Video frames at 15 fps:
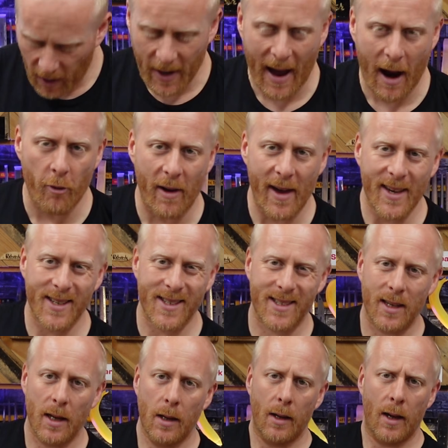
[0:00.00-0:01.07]
An
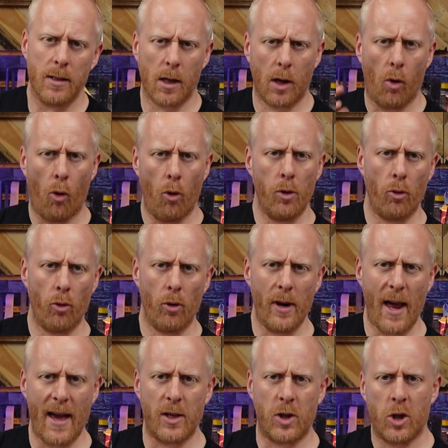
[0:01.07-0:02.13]
Harris is a corner or an
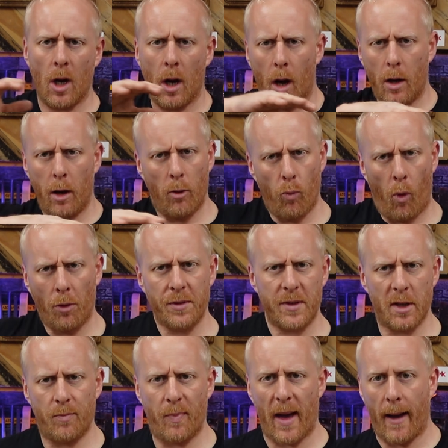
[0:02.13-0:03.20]
edge, an
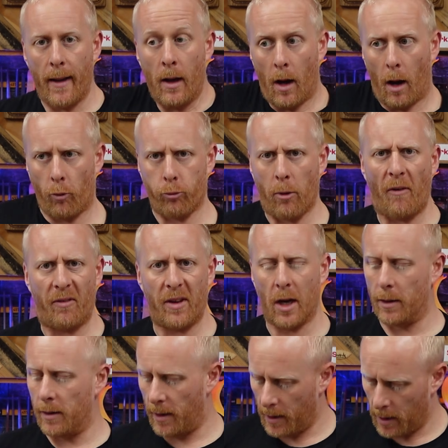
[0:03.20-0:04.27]
unwanted bit, a
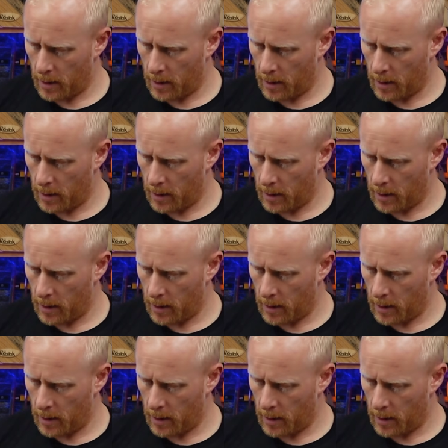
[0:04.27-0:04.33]
ruffian